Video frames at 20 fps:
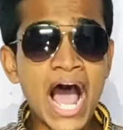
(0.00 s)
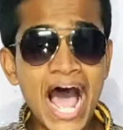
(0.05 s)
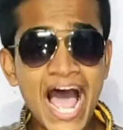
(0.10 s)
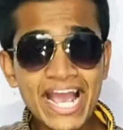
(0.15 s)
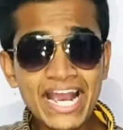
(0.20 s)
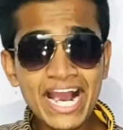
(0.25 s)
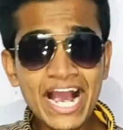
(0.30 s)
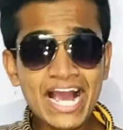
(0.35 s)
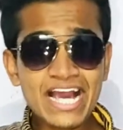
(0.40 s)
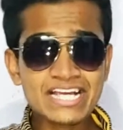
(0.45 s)

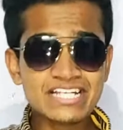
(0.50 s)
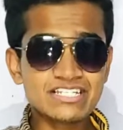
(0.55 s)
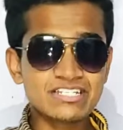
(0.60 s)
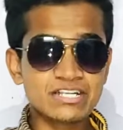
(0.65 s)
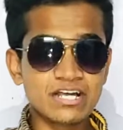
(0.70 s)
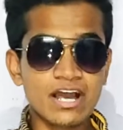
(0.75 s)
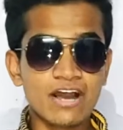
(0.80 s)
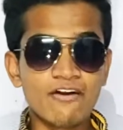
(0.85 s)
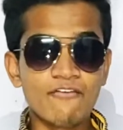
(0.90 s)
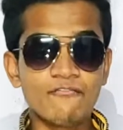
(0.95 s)
Hi guys,
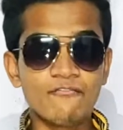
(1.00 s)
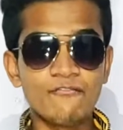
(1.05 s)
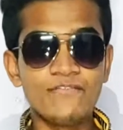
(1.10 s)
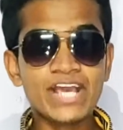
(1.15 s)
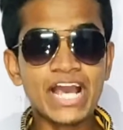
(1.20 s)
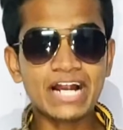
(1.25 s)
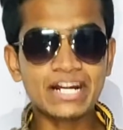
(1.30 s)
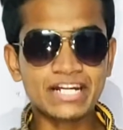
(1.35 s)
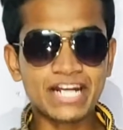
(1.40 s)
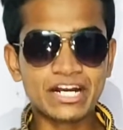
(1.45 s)
we
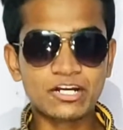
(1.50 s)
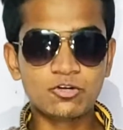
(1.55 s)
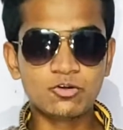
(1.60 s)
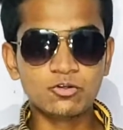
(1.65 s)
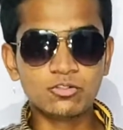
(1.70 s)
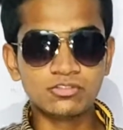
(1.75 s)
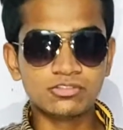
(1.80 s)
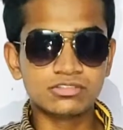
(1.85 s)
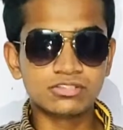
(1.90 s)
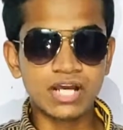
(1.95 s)
are Tech
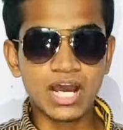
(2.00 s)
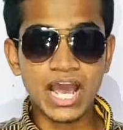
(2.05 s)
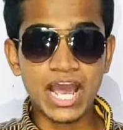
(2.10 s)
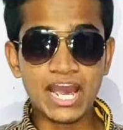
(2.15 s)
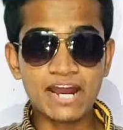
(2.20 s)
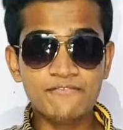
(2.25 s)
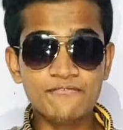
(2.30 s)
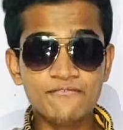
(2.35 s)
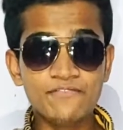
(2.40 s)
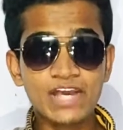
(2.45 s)
Dudes
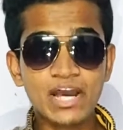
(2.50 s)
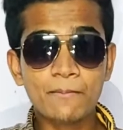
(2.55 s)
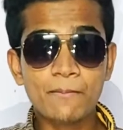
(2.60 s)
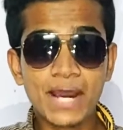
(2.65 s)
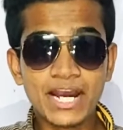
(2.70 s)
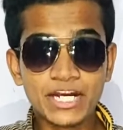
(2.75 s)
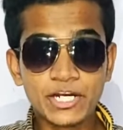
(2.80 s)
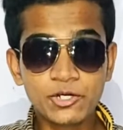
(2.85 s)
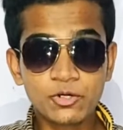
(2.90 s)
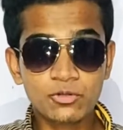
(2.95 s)
and we are
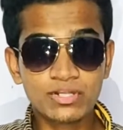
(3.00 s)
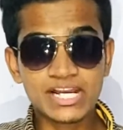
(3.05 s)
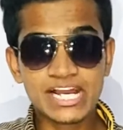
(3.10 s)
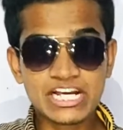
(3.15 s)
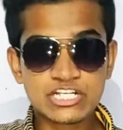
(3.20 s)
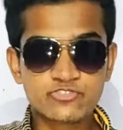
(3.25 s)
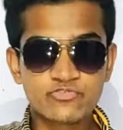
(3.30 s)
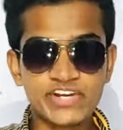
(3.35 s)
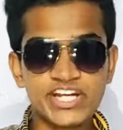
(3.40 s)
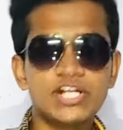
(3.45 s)
back into the
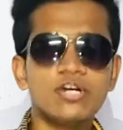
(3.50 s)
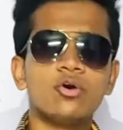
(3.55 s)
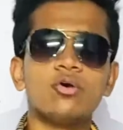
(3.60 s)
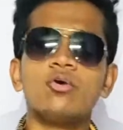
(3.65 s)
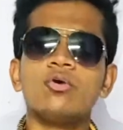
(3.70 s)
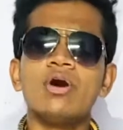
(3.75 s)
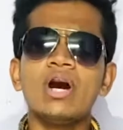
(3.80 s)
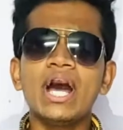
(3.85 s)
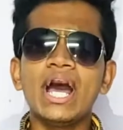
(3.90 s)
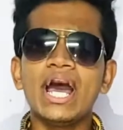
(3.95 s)
next video.
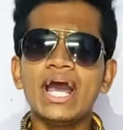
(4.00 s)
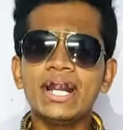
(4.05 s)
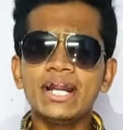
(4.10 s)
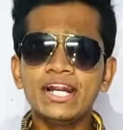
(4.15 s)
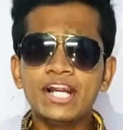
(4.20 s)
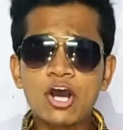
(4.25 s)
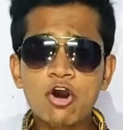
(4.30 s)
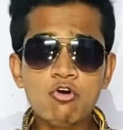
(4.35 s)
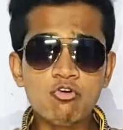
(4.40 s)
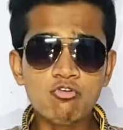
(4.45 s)
And
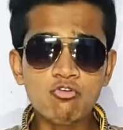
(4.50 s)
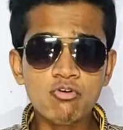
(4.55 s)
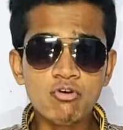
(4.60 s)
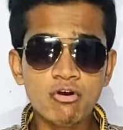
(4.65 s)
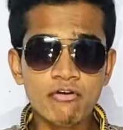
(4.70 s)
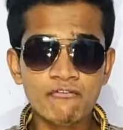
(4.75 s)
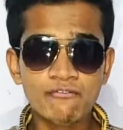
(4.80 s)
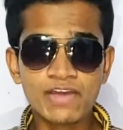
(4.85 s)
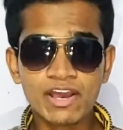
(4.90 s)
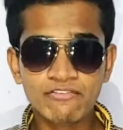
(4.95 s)
now
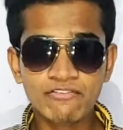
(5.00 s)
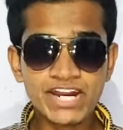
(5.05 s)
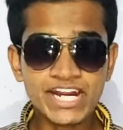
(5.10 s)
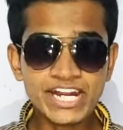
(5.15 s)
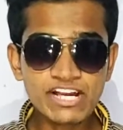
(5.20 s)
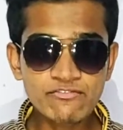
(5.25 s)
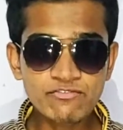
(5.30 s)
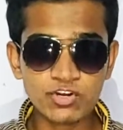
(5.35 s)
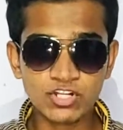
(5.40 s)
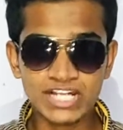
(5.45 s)
we are
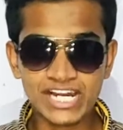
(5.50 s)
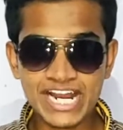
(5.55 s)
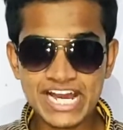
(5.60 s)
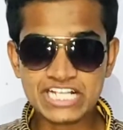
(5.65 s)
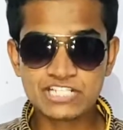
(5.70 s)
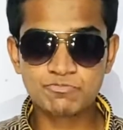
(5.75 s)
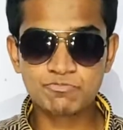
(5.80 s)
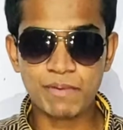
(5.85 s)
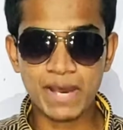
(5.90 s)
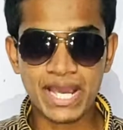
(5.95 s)
waiting for the
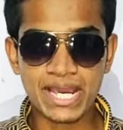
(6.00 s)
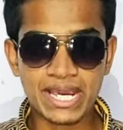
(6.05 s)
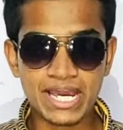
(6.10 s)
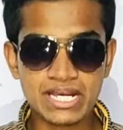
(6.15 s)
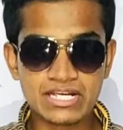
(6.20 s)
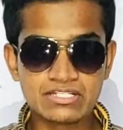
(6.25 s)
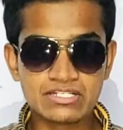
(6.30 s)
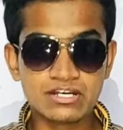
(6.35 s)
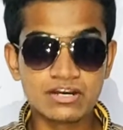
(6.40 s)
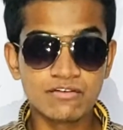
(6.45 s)
next
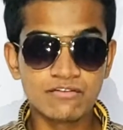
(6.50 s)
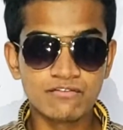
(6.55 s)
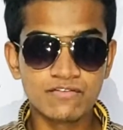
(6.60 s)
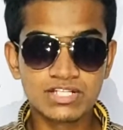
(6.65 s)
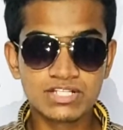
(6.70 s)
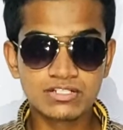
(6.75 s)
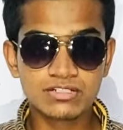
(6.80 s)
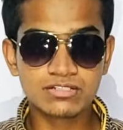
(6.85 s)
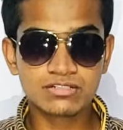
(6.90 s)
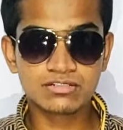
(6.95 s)
package,
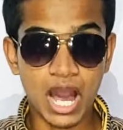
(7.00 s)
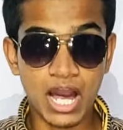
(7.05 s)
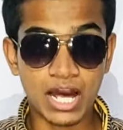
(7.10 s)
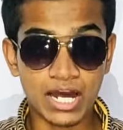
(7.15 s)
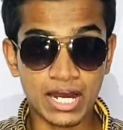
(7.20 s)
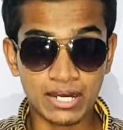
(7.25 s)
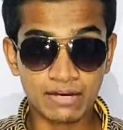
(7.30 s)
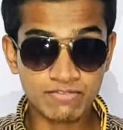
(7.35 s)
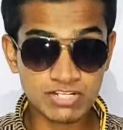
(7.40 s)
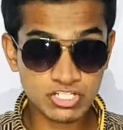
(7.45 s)
which is
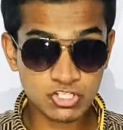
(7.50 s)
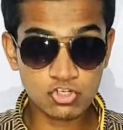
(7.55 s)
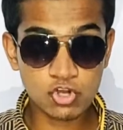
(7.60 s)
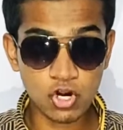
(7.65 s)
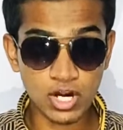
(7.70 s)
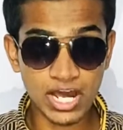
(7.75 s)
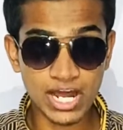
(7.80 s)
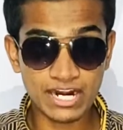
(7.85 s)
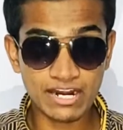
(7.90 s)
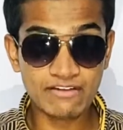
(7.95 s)

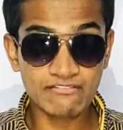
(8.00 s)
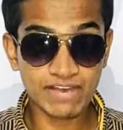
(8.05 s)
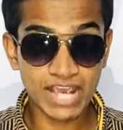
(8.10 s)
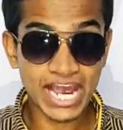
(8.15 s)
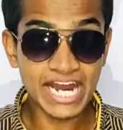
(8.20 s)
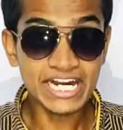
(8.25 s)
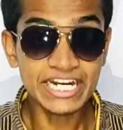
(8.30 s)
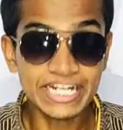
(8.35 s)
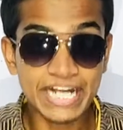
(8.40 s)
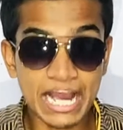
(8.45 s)
gonna arrive
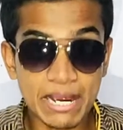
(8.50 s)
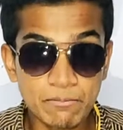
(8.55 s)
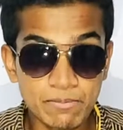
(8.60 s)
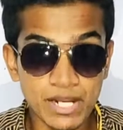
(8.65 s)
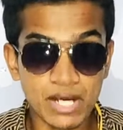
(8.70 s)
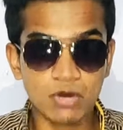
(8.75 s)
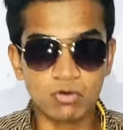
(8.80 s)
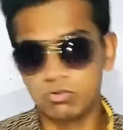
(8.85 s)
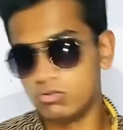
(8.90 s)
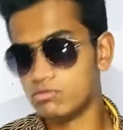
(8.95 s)
anytime
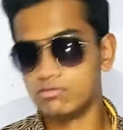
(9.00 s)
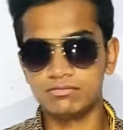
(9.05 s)
now.